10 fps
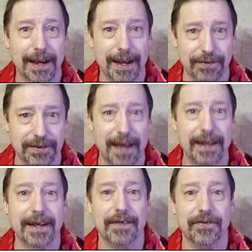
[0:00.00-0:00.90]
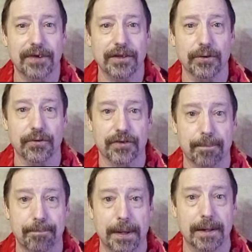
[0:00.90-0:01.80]
Instead, it continues to
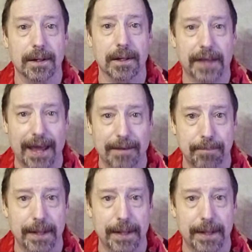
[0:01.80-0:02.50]
build and